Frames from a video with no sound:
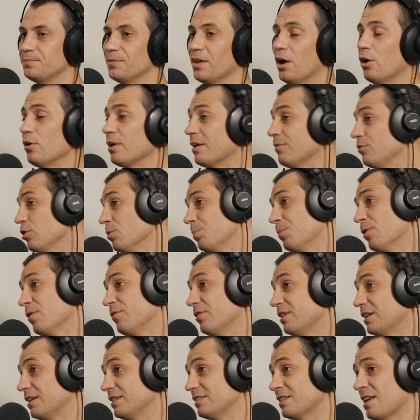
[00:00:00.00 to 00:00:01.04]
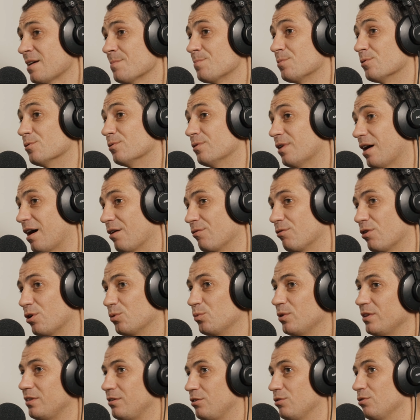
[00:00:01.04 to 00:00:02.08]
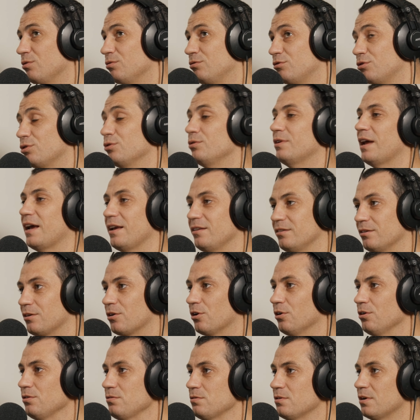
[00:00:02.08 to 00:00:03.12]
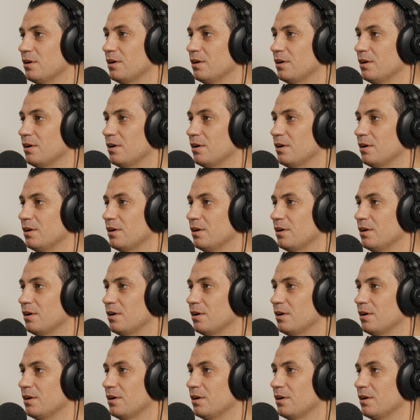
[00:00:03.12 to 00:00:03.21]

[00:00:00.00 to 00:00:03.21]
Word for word: I'll give you a perfect example. I rolled with you two days ago,